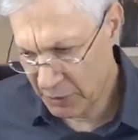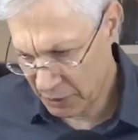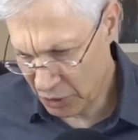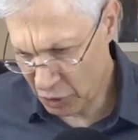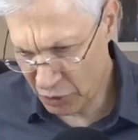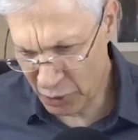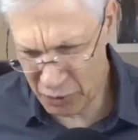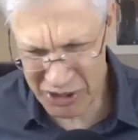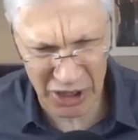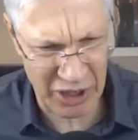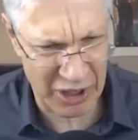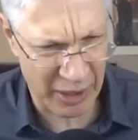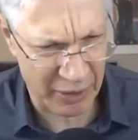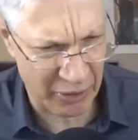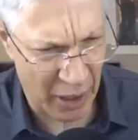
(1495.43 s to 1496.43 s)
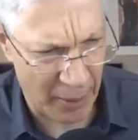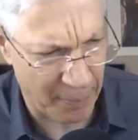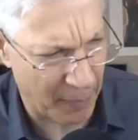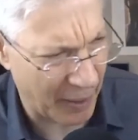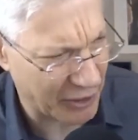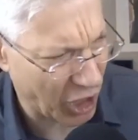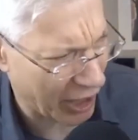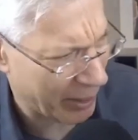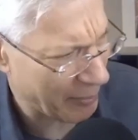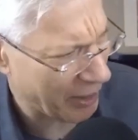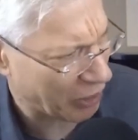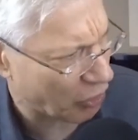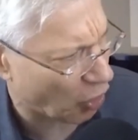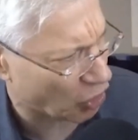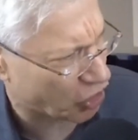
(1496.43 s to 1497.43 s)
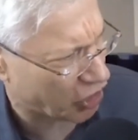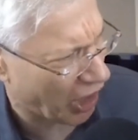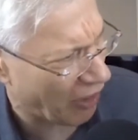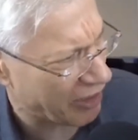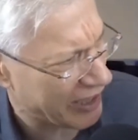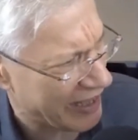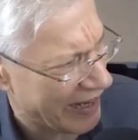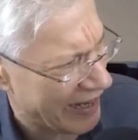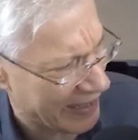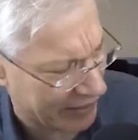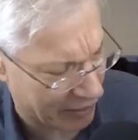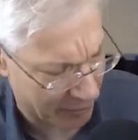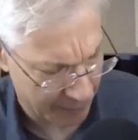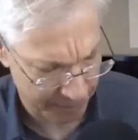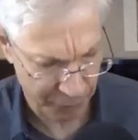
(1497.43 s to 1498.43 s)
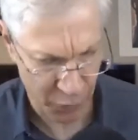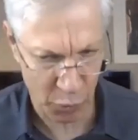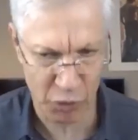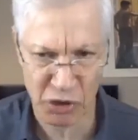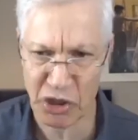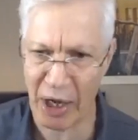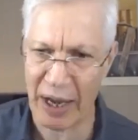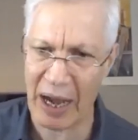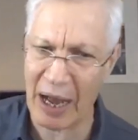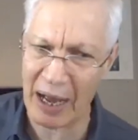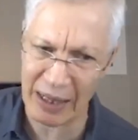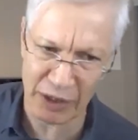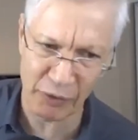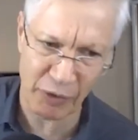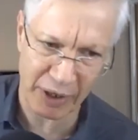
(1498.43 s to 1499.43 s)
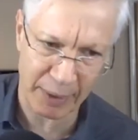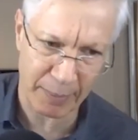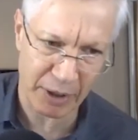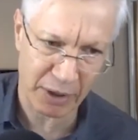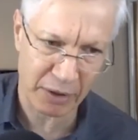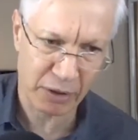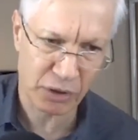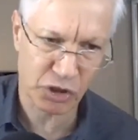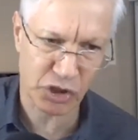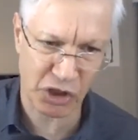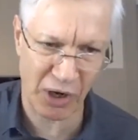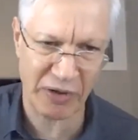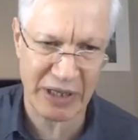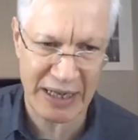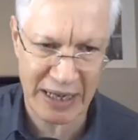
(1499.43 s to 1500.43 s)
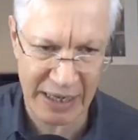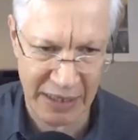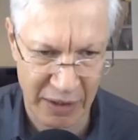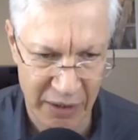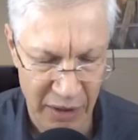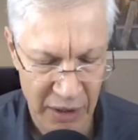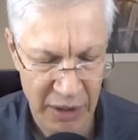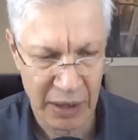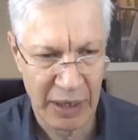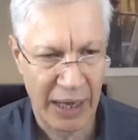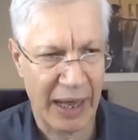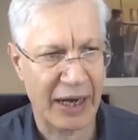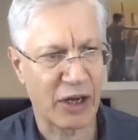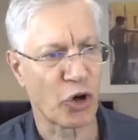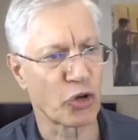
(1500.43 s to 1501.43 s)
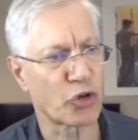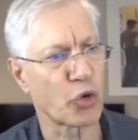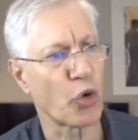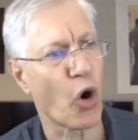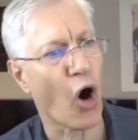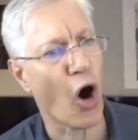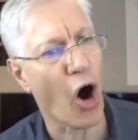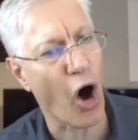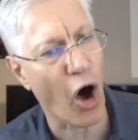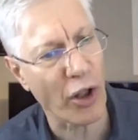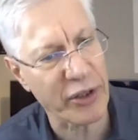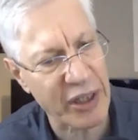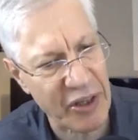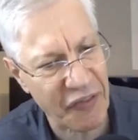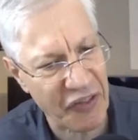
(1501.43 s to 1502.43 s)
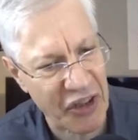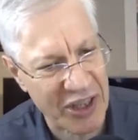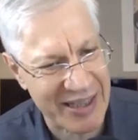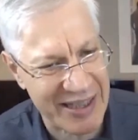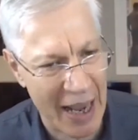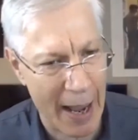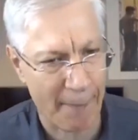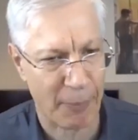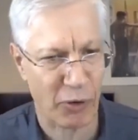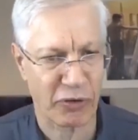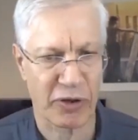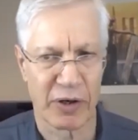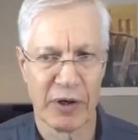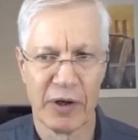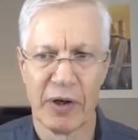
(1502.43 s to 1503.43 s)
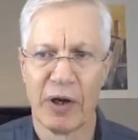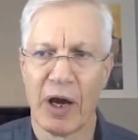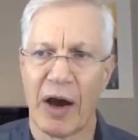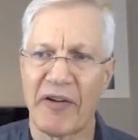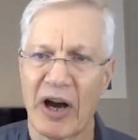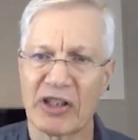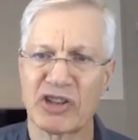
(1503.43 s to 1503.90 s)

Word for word: You know, there was a, a, a documentary called Charity Inc., which I highly recommend. Charity Inc. And it goes through all the different examples of how